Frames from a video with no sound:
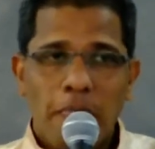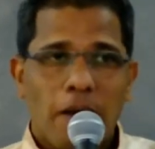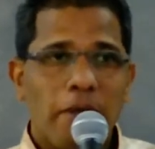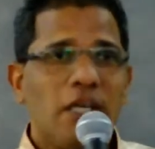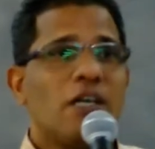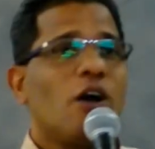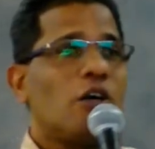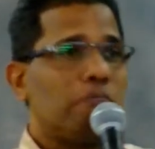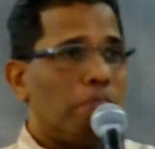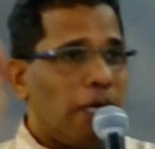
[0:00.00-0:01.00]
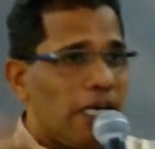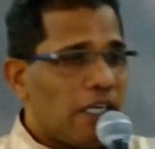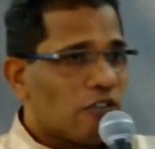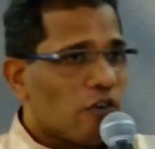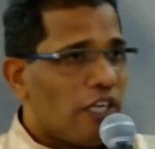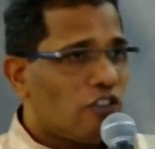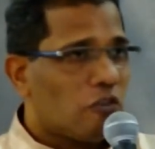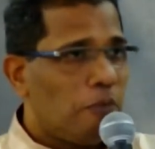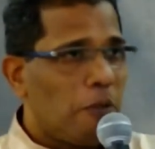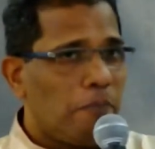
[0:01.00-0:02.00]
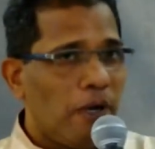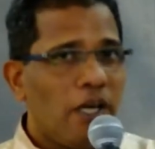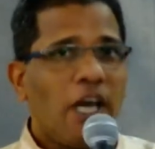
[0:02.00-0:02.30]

Amen. God made us righteous people,